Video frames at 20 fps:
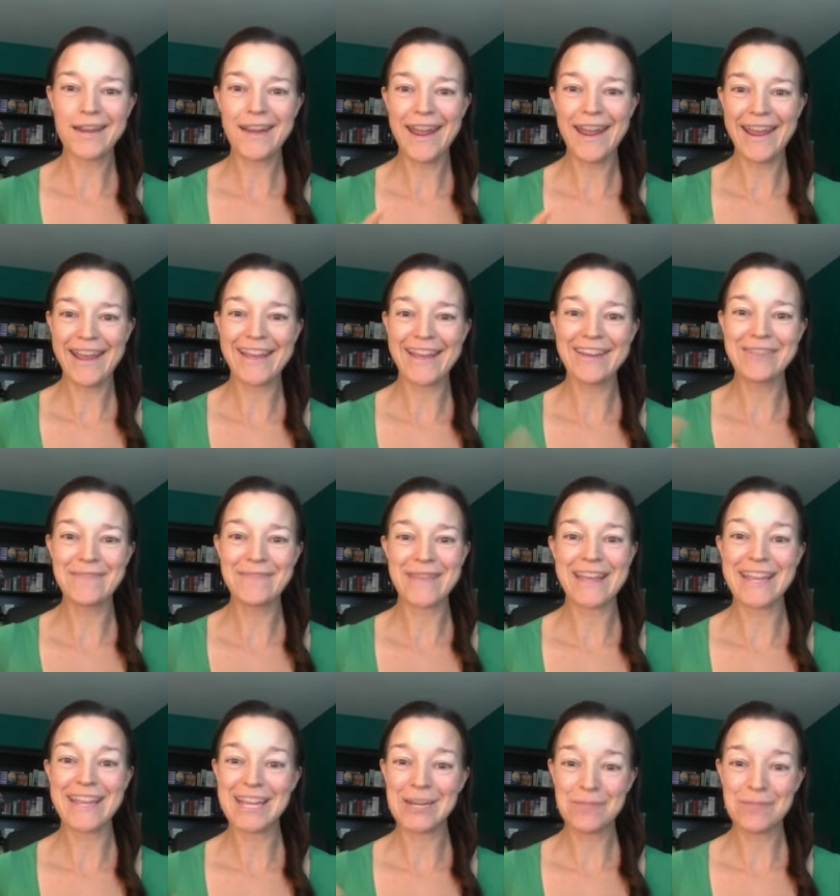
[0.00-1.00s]

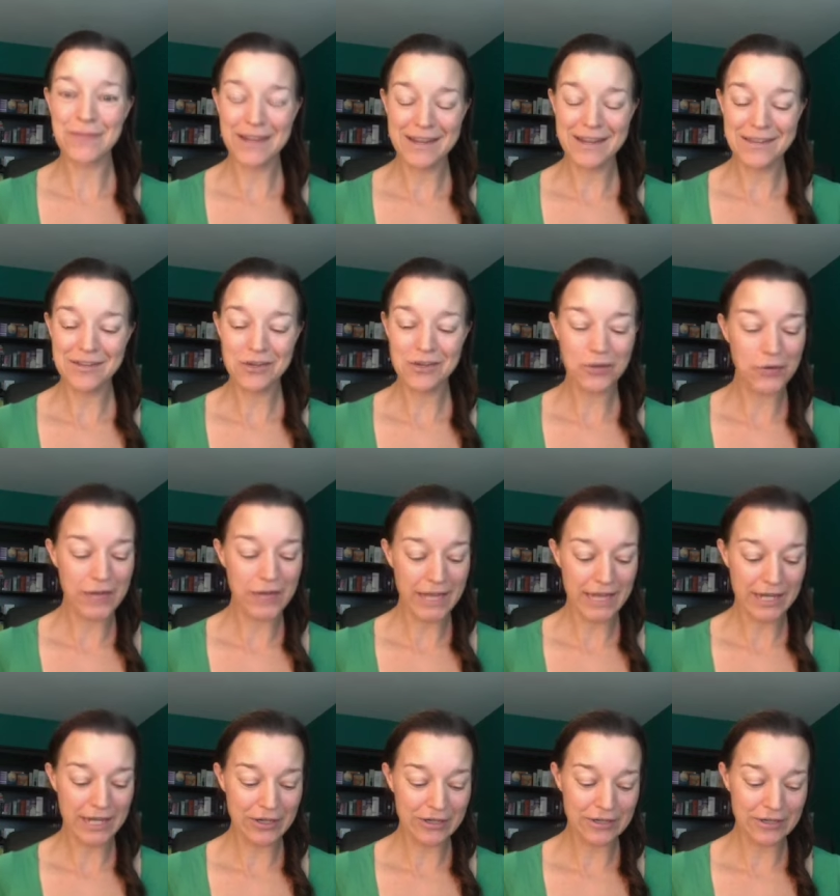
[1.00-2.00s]
handmade by the
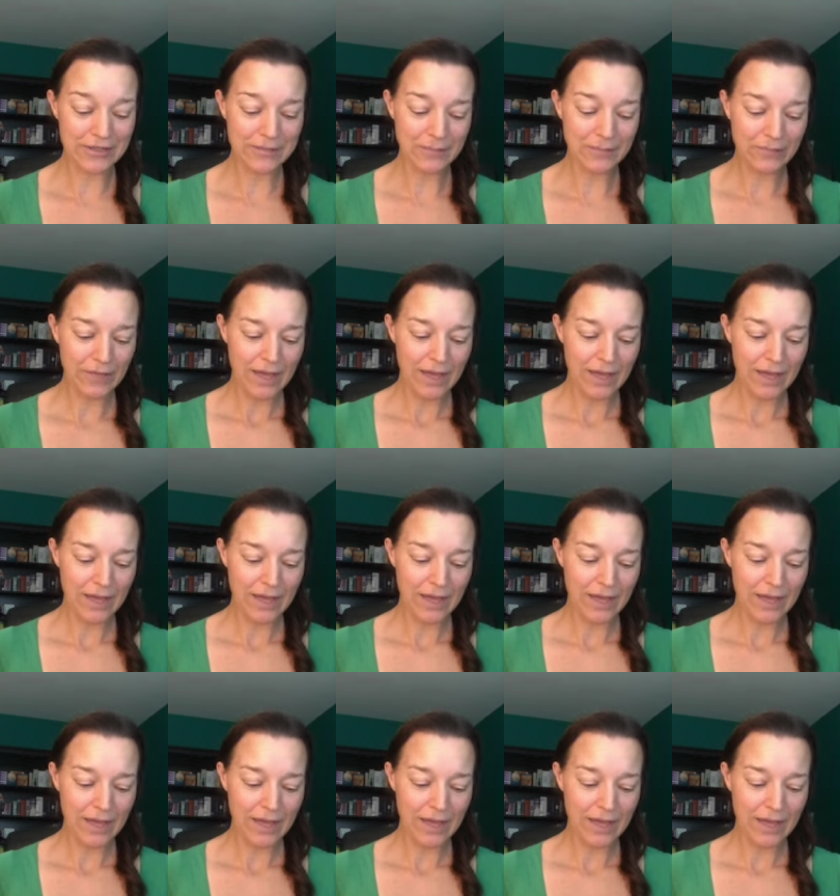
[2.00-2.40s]
creators.